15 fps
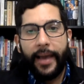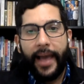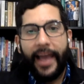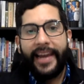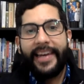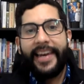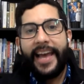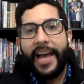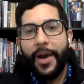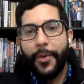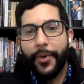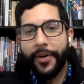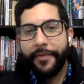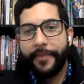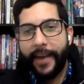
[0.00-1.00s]
and now
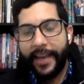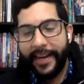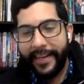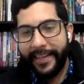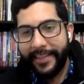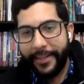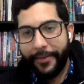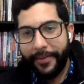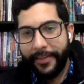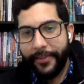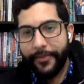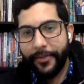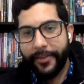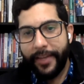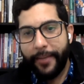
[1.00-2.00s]
we're finally at the
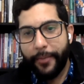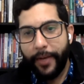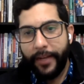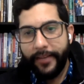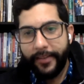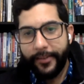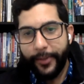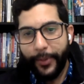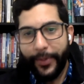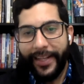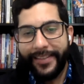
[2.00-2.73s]
redistricting process. So